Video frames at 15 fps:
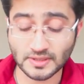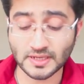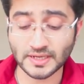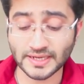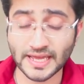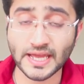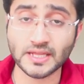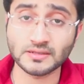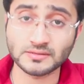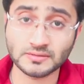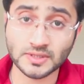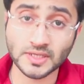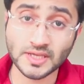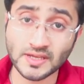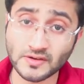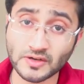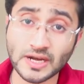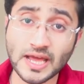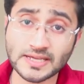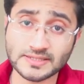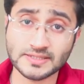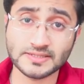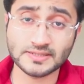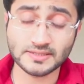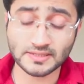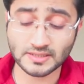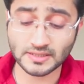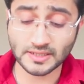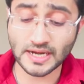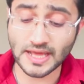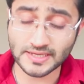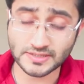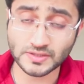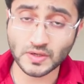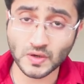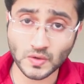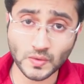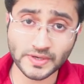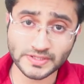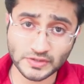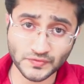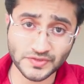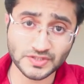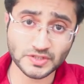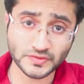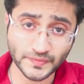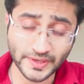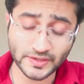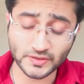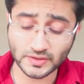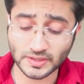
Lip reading: can relax your lower esophageal sphincter,